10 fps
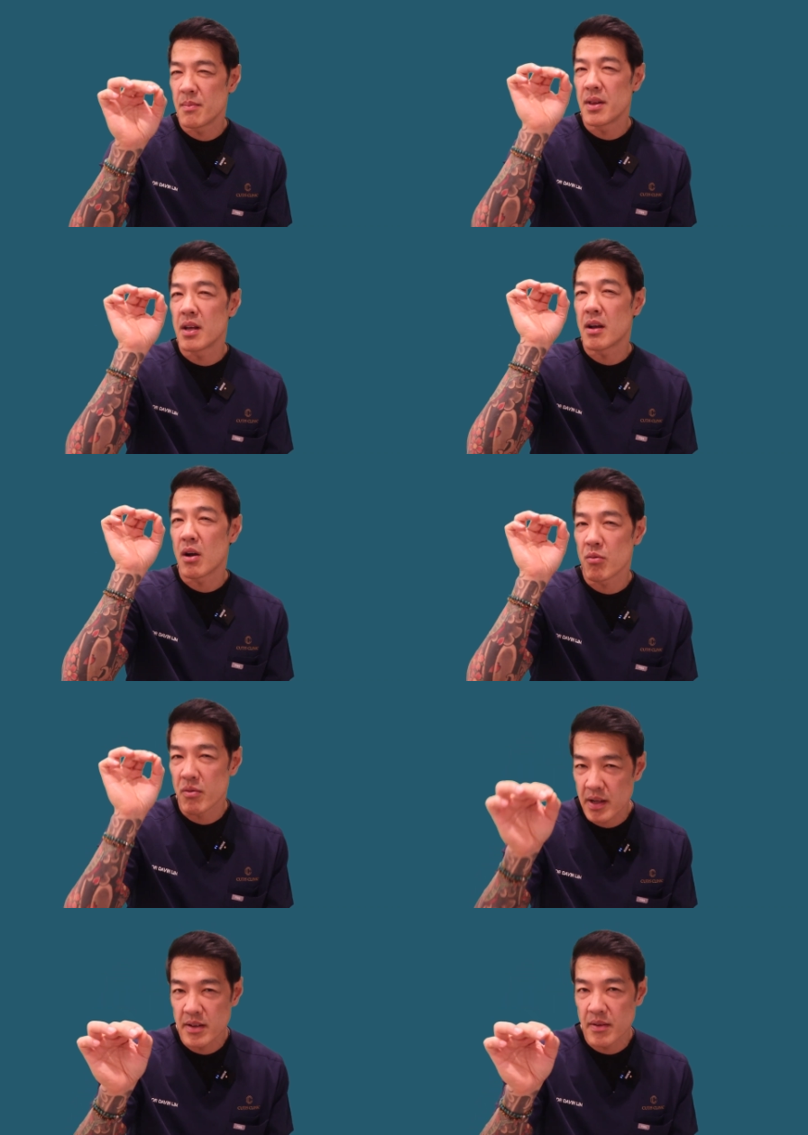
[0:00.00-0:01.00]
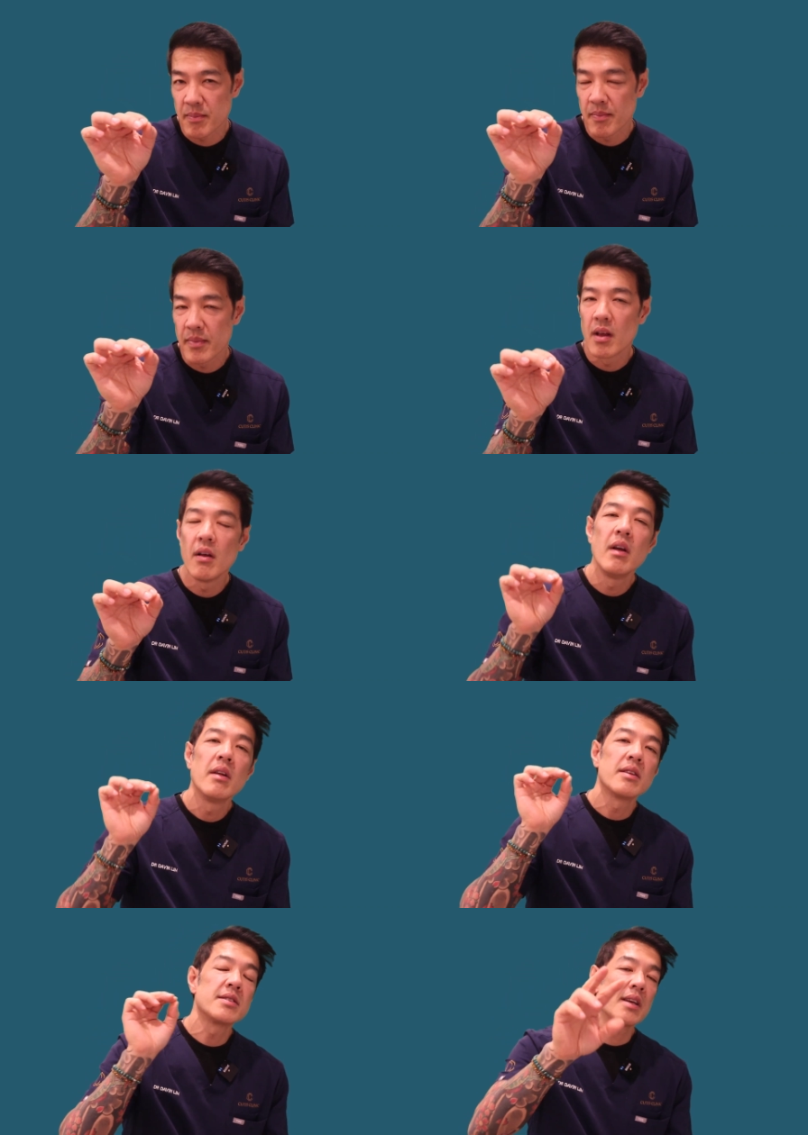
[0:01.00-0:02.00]
something corrected.
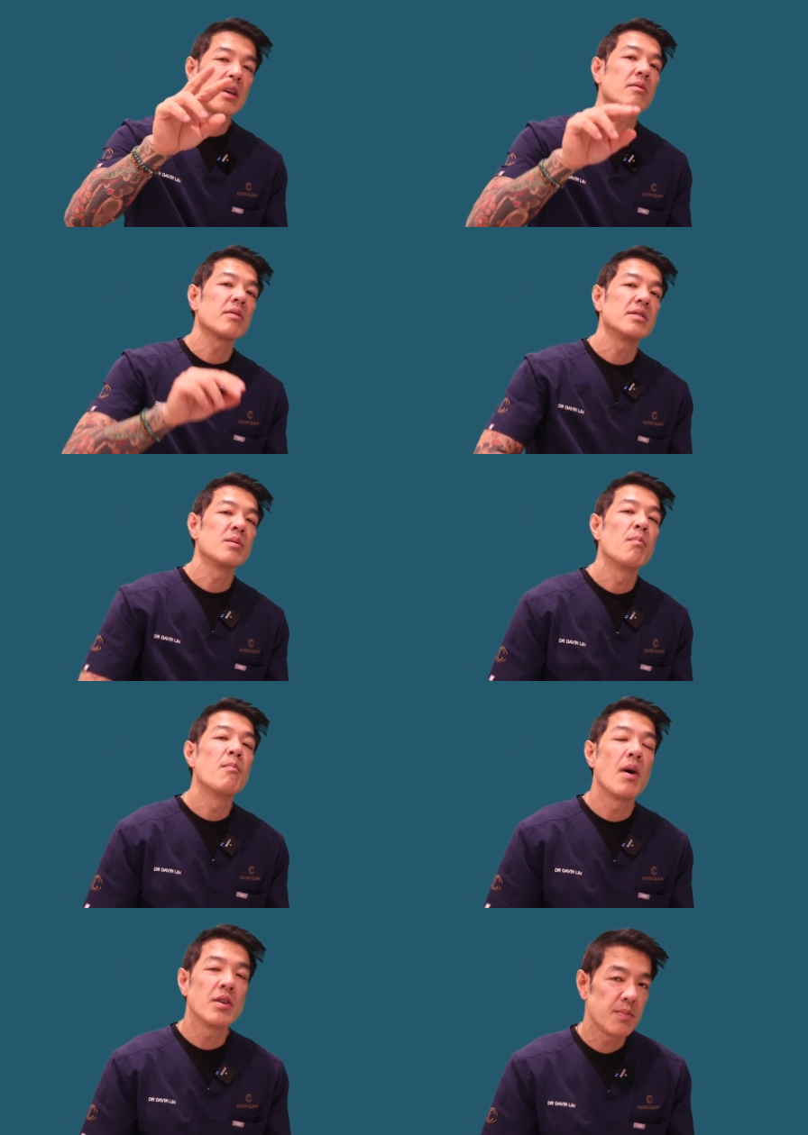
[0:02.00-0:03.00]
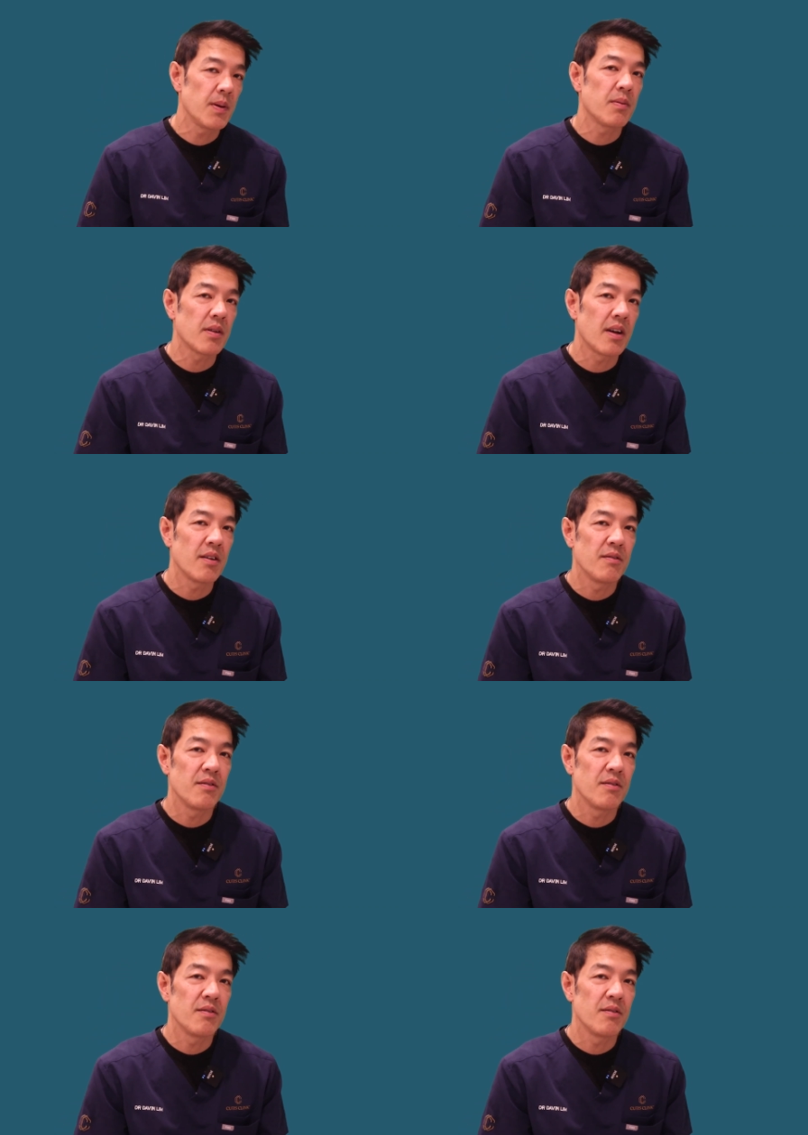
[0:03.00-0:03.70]
The second reason most people go